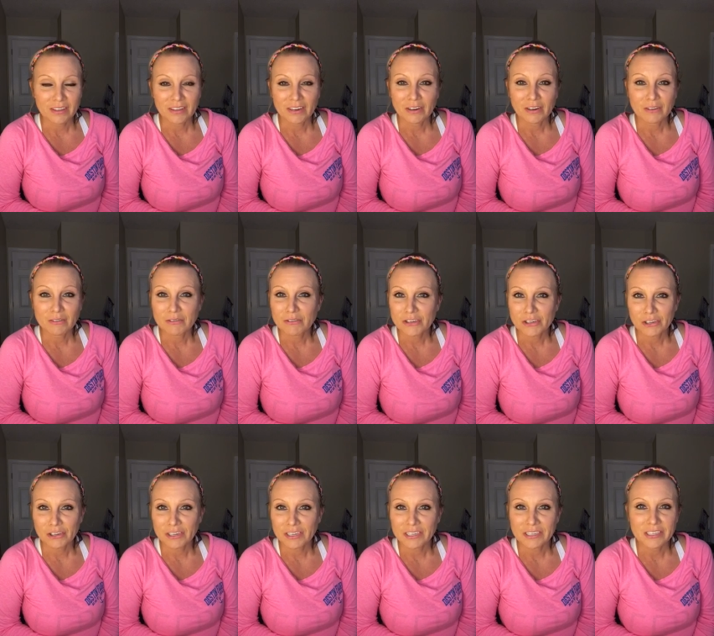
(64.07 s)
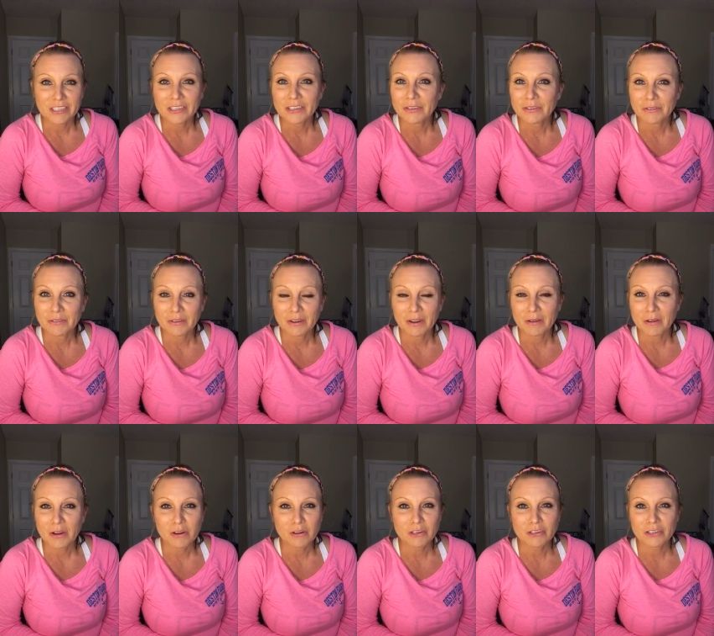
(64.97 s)
their own journey too
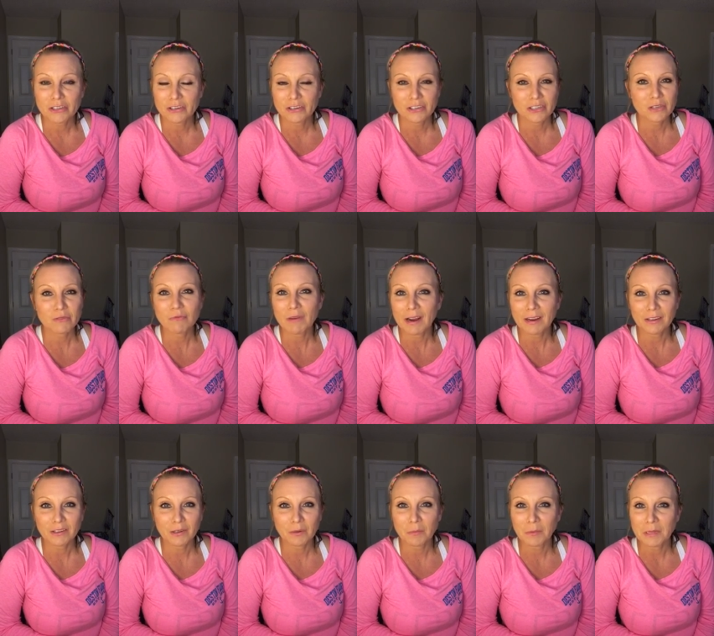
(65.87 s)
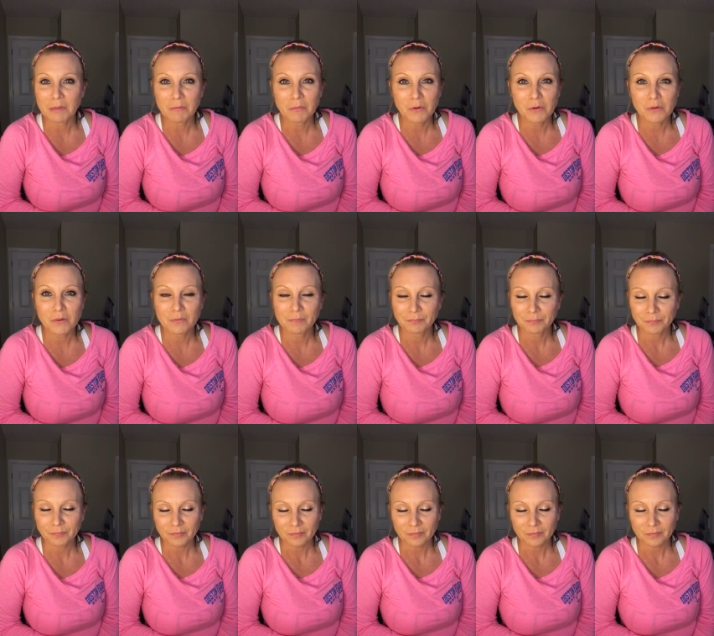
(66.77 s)
coaches are just regular people